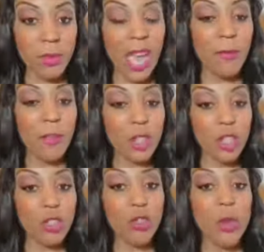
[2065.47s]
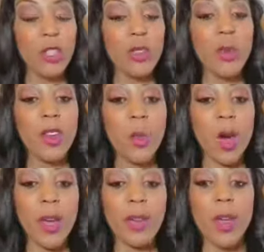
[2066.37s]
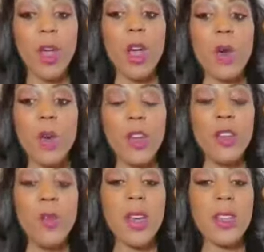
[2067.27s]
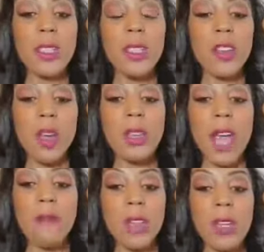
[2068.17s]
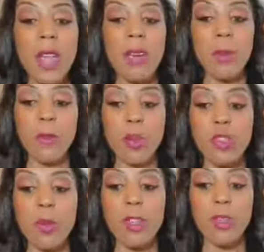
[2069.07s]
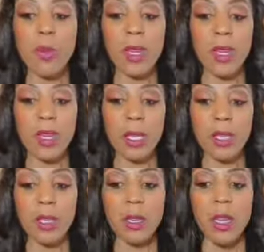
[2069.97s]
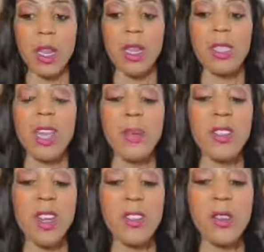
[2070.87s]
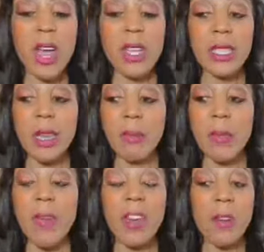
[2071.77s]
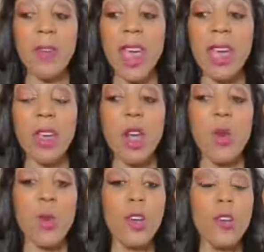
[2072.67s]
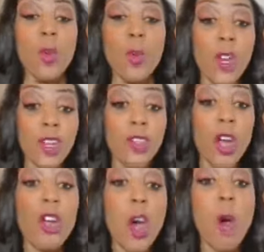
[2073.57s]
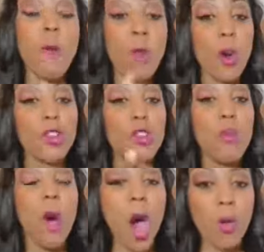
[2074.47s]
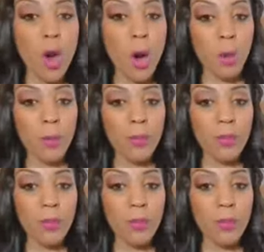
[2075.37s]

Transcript: Not for just 2021, what do you want to see your life look like before 2020 ends? Because let me tell you guys something. Matter of fact, what do you what is your goal for tomorrow?